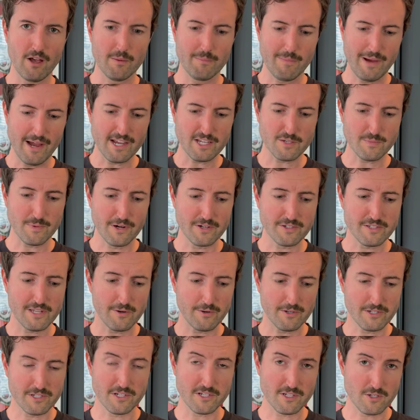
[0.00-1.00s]
In my experience, they
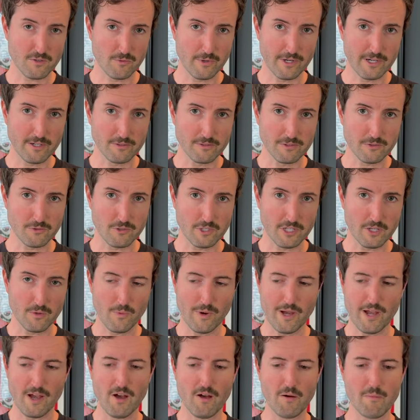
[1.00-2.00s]
resist wrinkles really
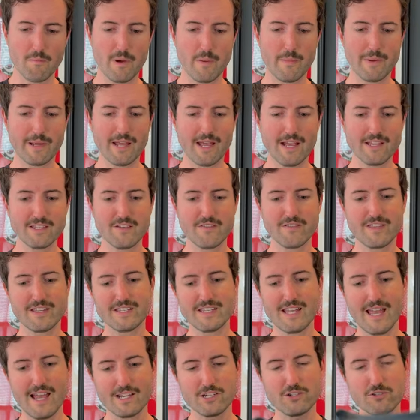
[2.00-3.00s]
well, but because of the
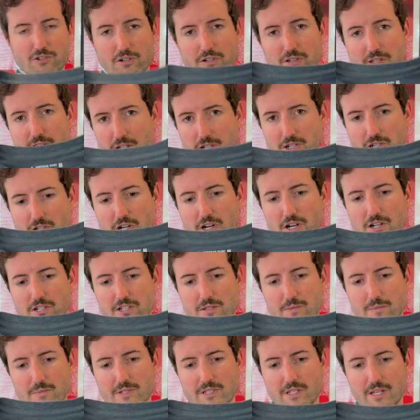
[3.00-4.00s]
texture of these
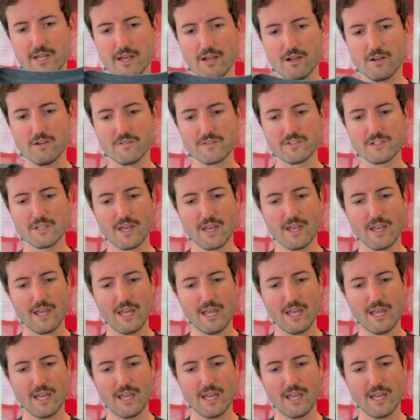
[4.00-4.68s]
shirts themselves,